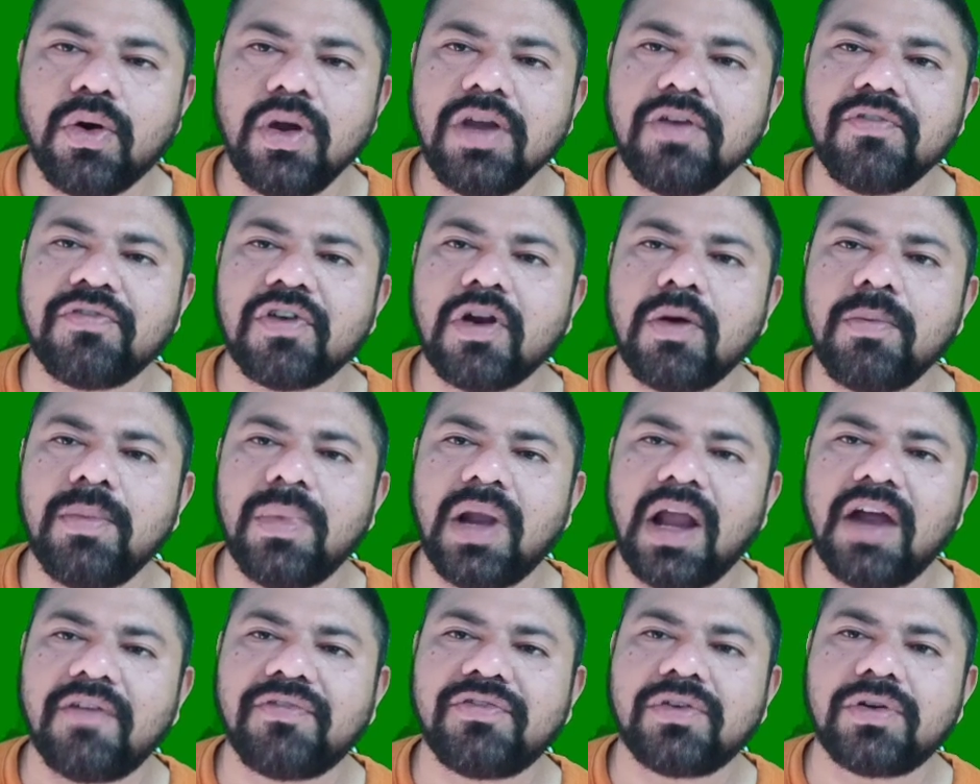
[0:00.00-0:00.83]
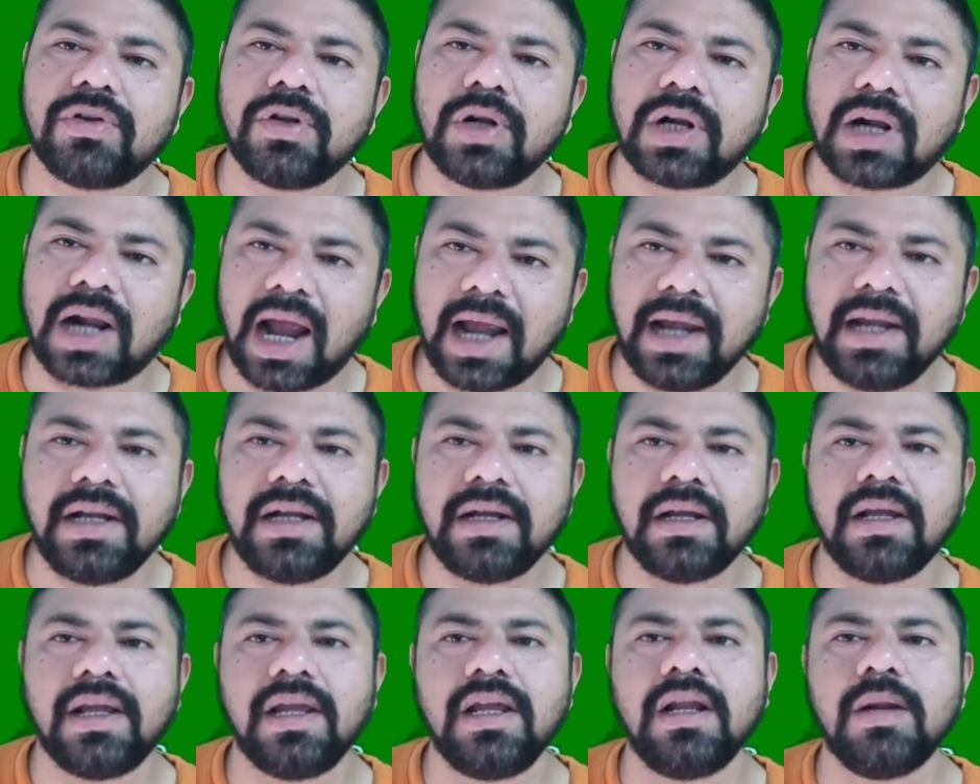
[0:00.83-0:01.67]
going from left to
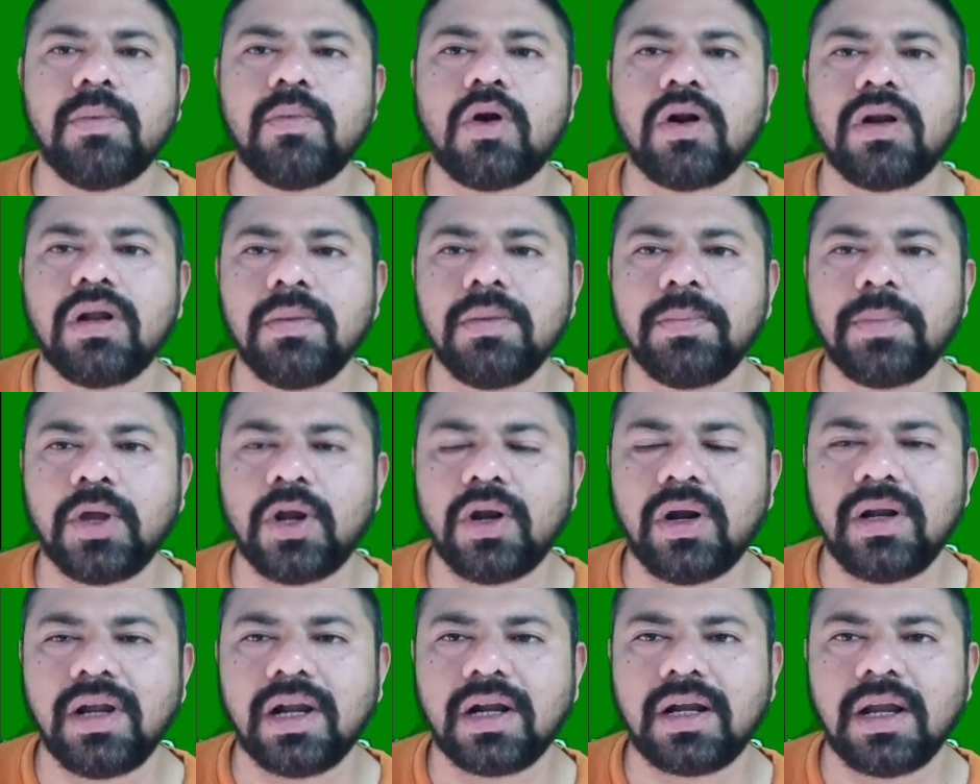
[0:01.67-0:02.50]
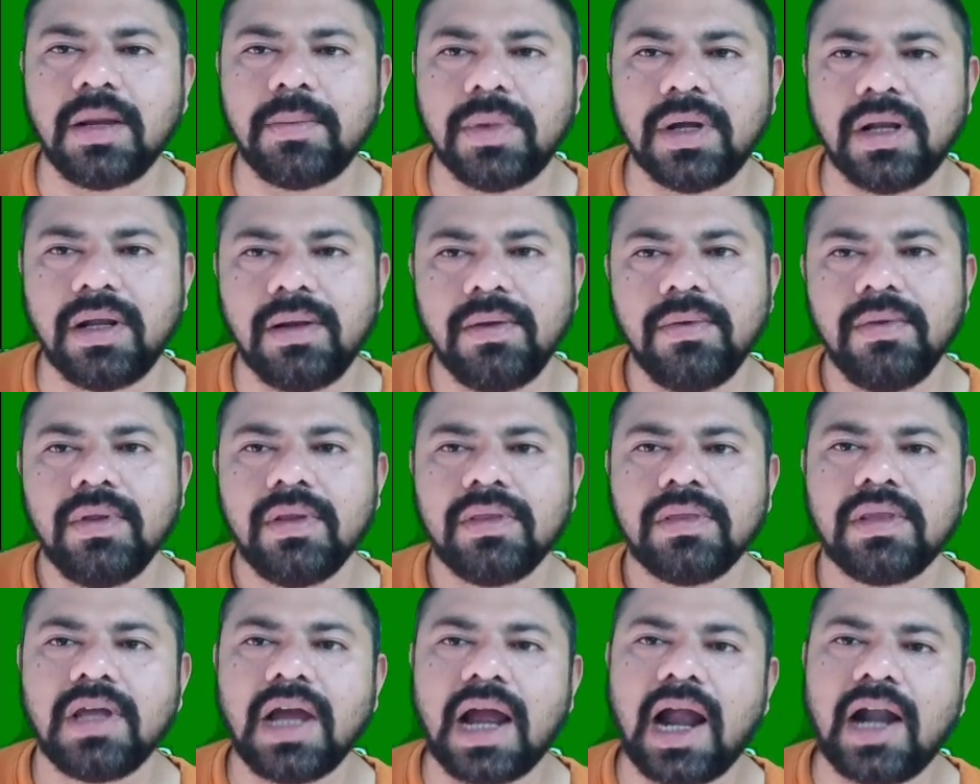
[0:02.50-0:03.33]
right in a modern periodic table,
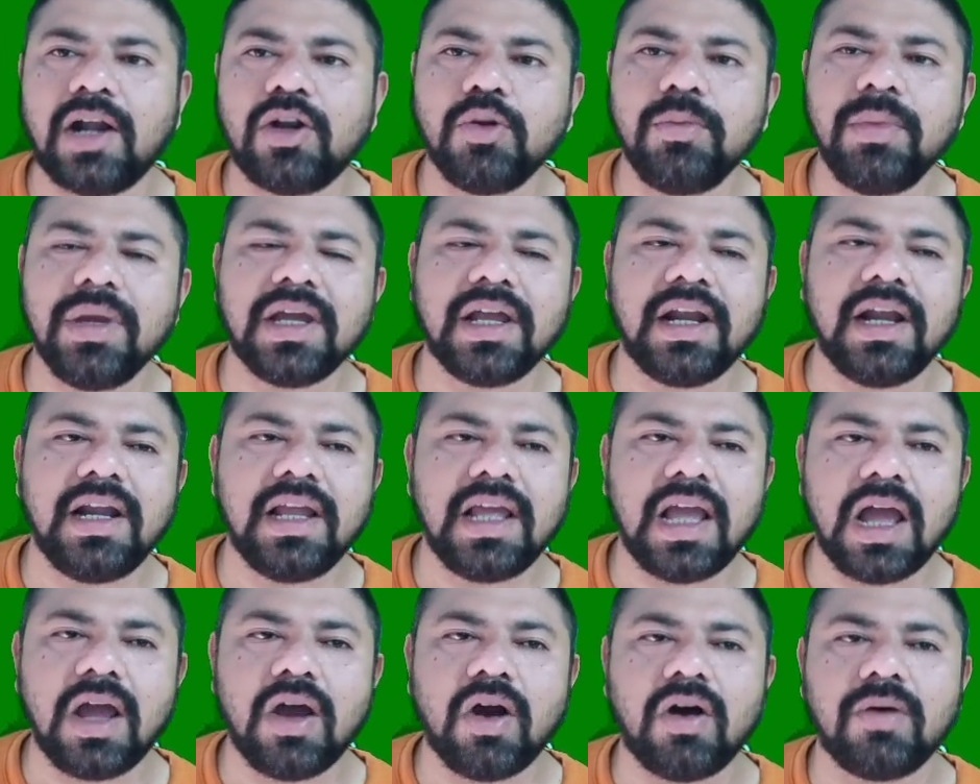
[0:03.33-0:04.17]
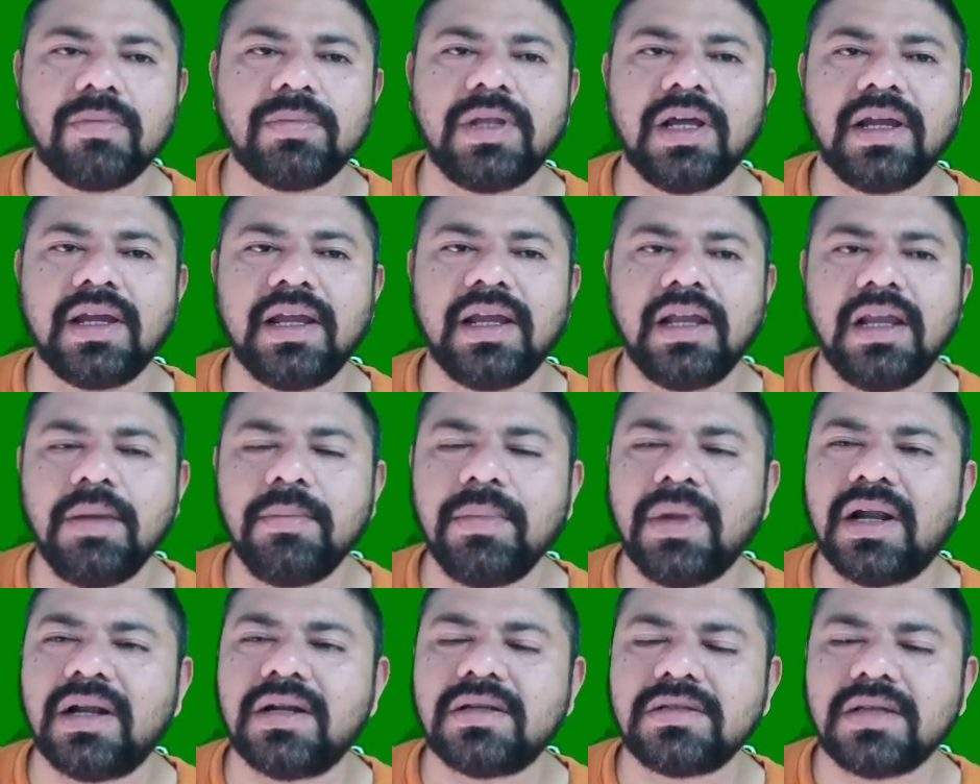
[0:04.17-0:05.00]
the atomic radii of the
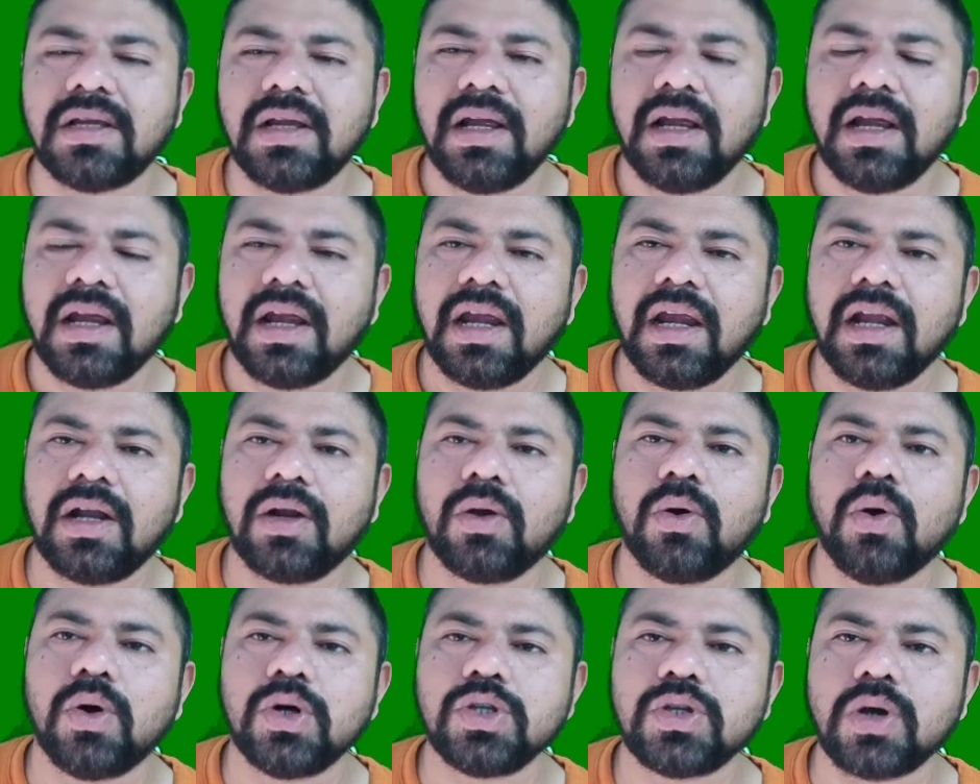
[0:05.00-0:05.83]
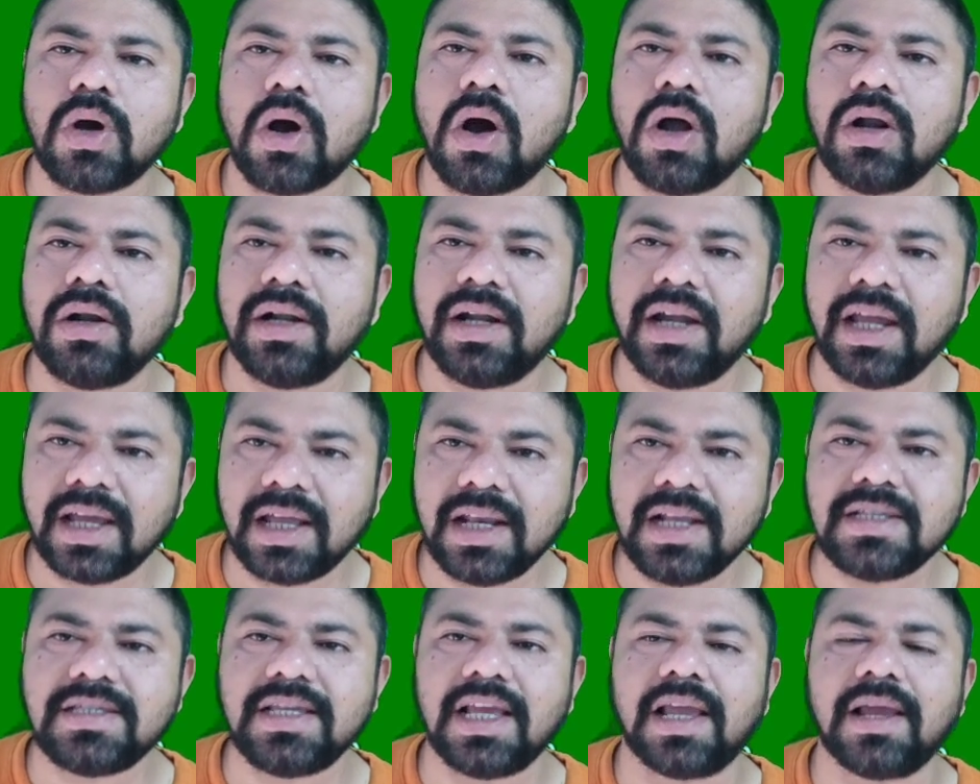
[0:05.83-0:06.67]
elements, it goes on
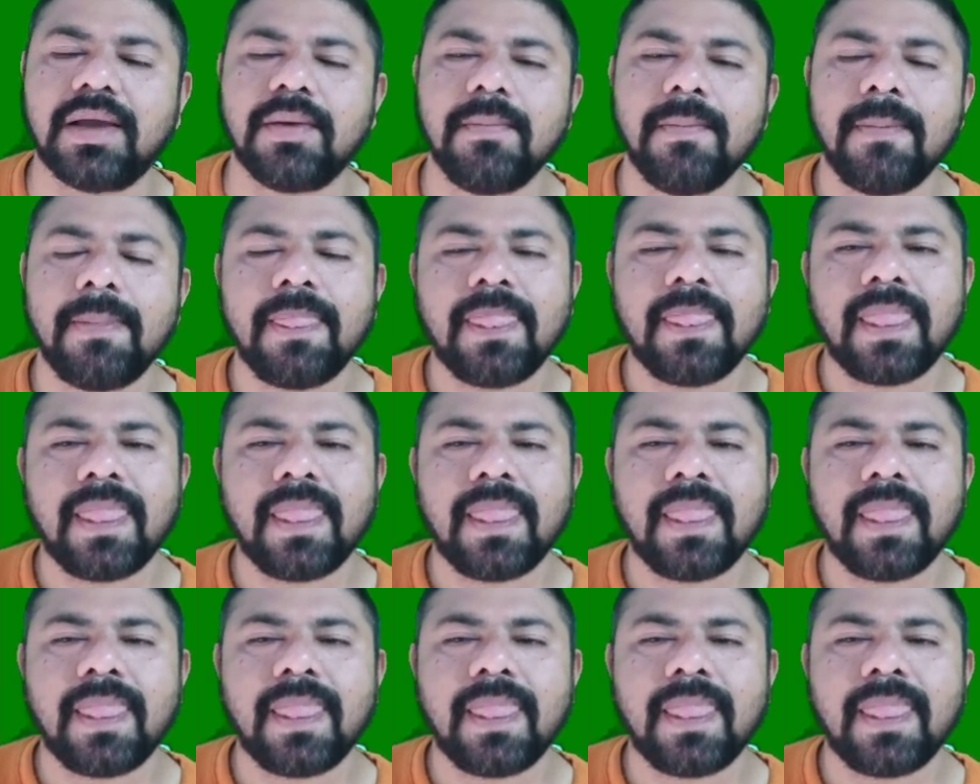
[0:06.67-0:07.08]
decreasing,